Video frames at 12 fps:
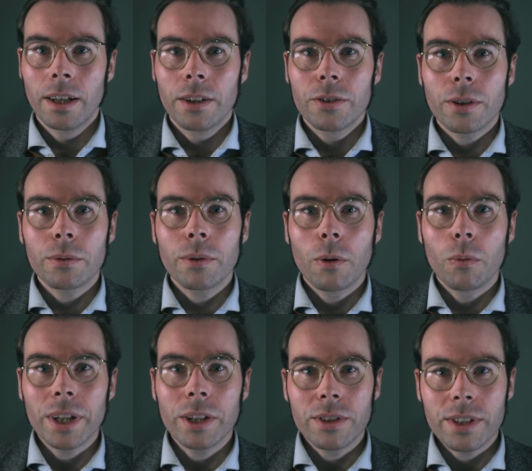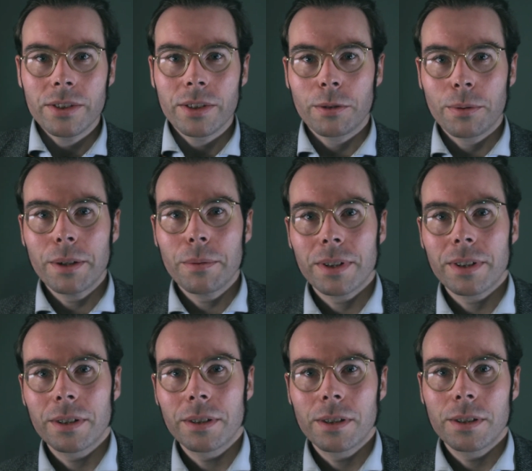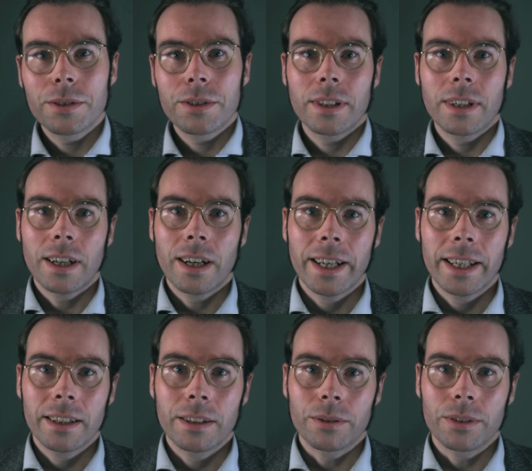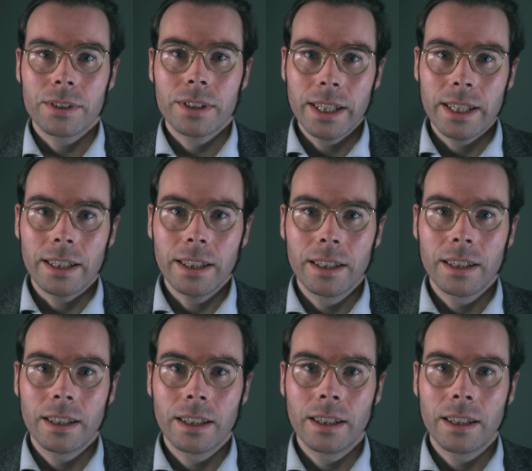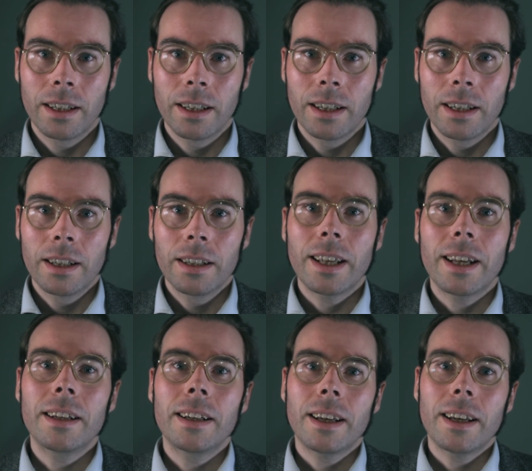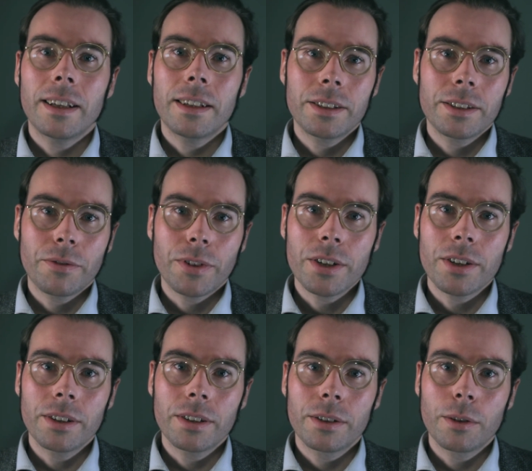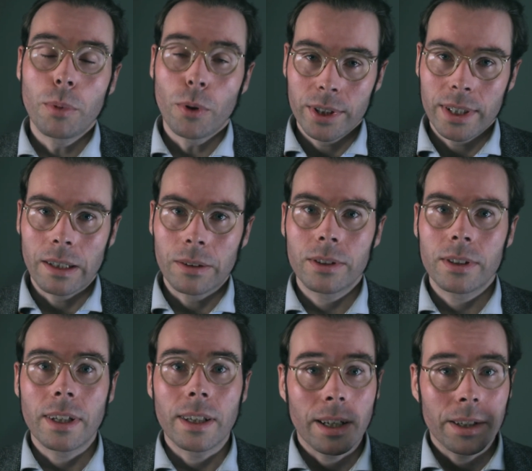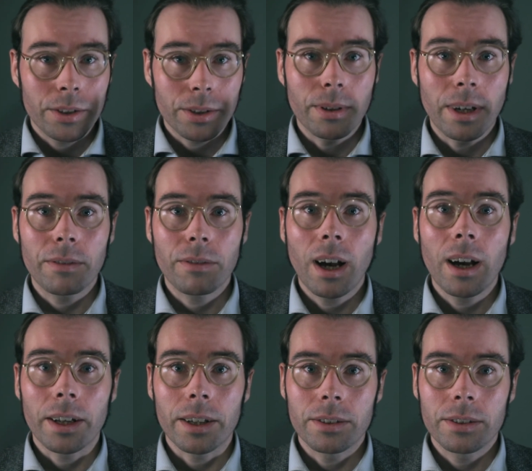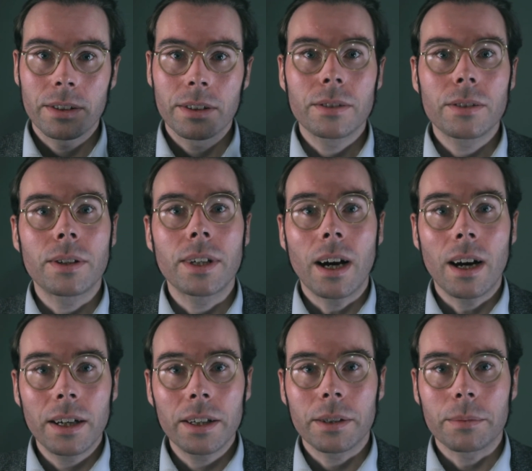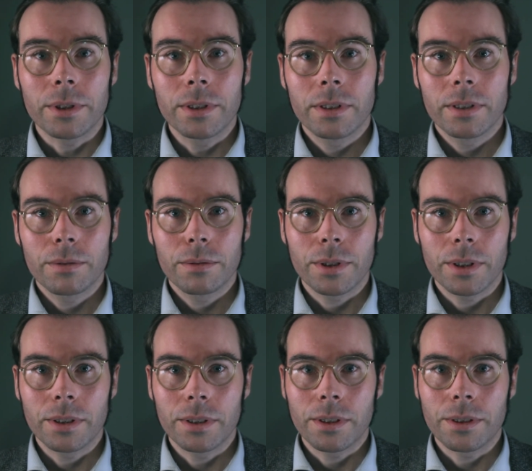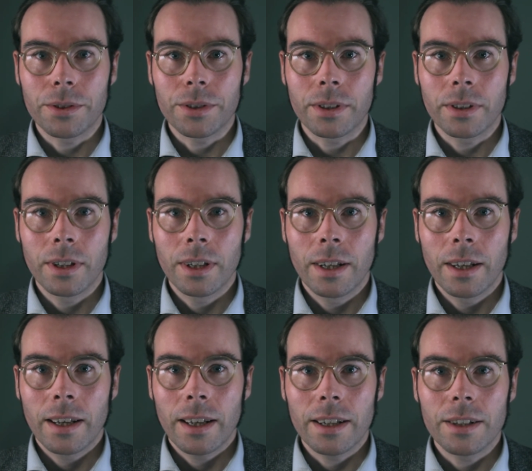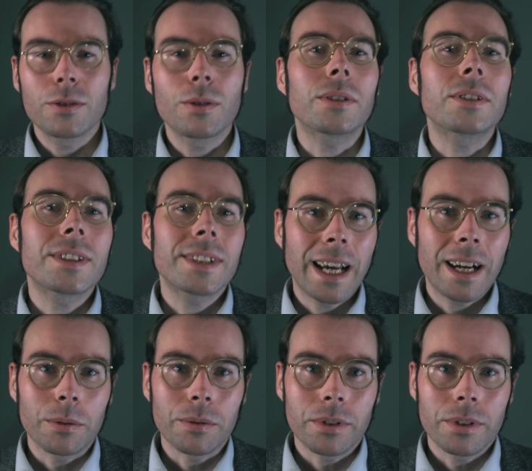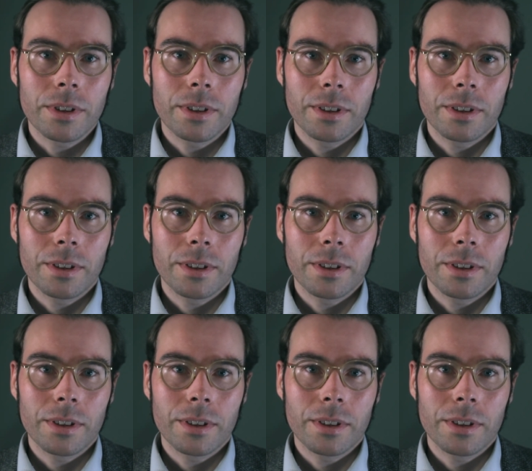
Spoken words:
So when you disagree with the conclusion that I cannot see, then it is sufficient to point out that I do have eyes. So the argument for the conclusion is not sound.